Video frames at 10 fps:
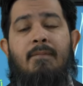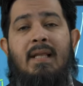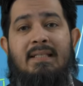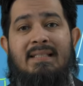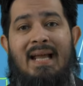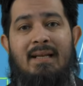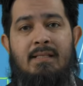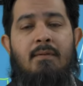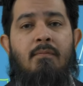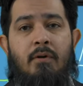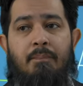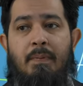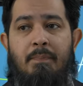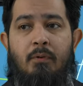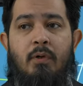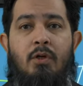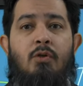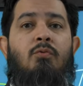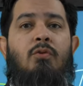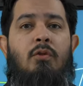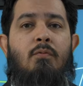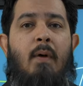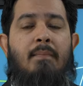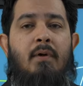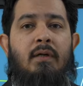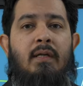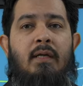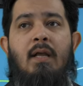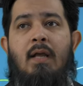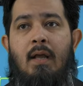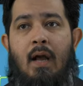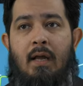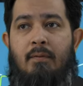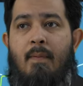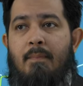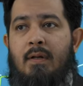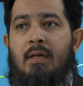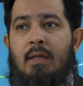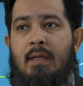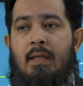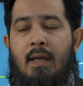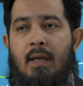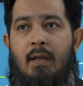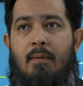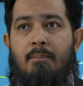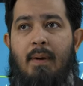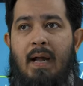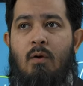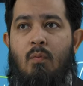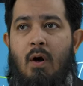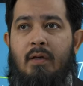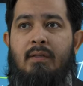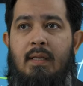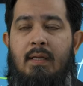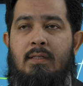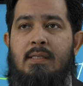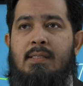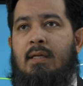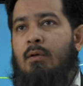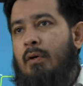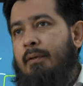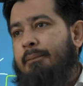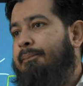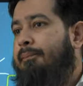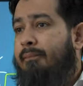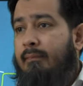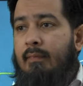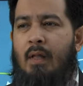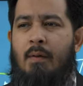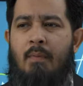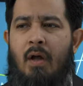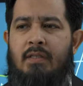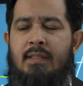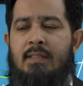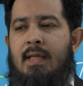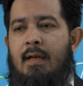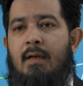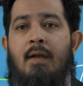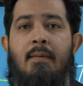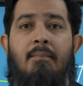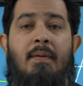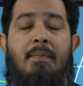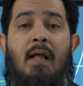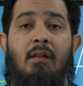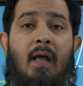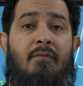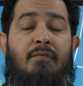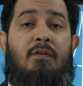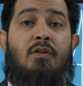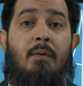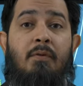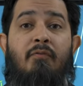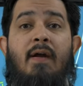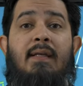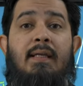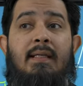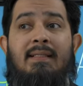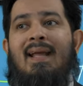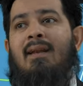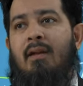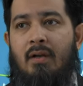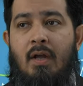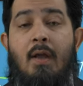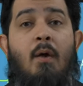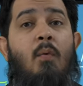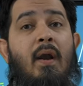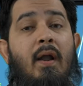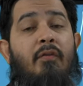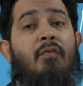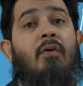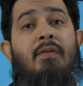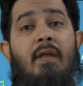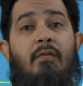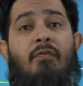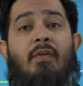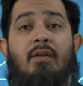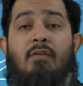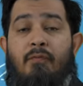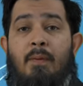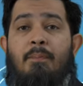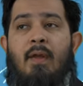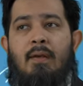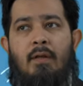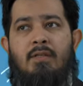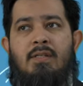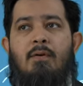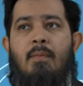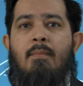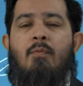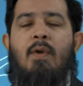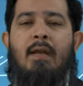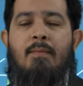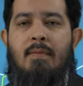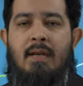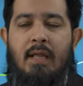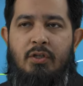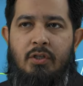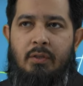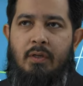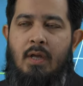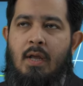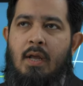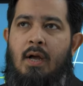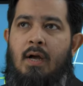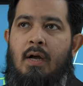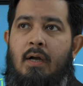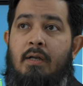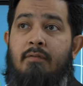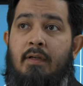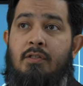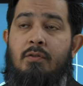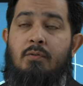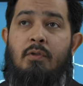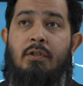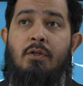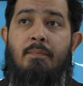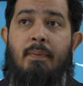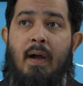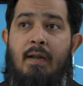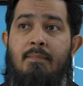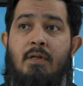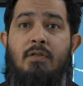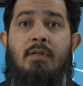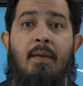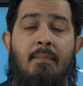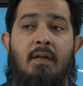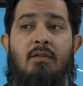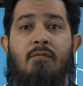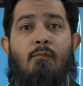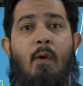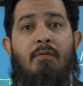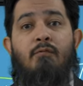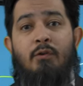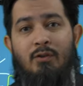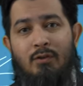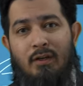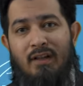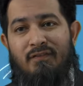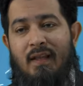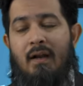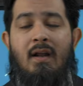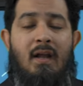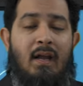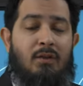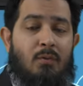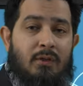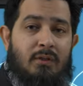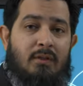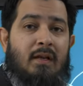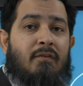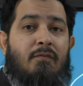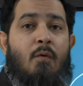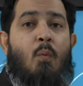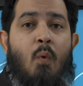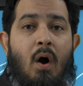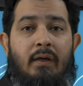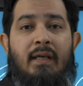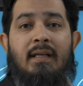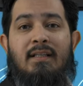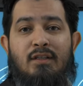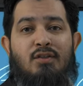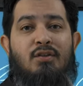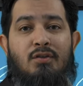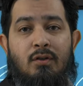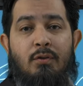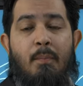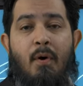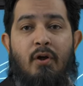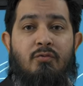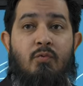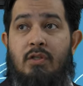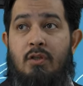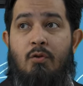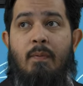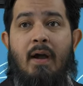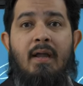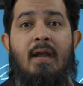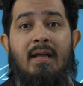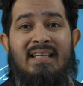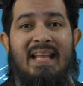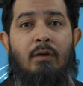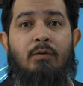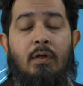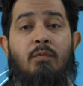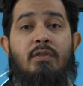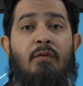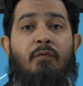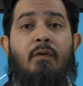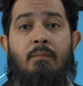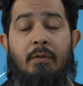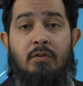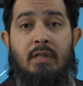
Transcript: It's kind of similar. People were new to the Dubai market. I remember clearly a buyer walked in and she said, look, mosque is there. Maybe I'll have trouble finding a tenant. Whereas on the other side, the flip side, I still remember we had a Malaysian investor who wanted to buy it because him and his wife wanted to live there and they wanted to live walking distance to the mosque, which in Dubai, downtown was difficult because